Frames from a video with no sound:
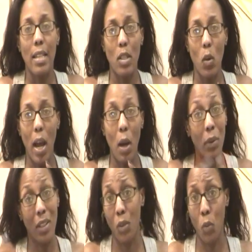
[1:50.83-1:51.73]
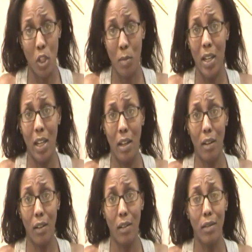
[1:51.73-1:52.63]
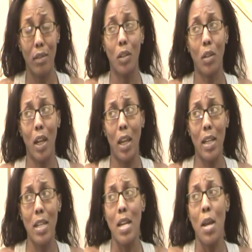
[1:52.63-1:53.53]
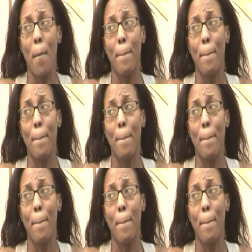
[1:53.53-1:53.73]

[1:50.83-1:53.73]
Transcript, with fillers: So I will not wash my hair, okay?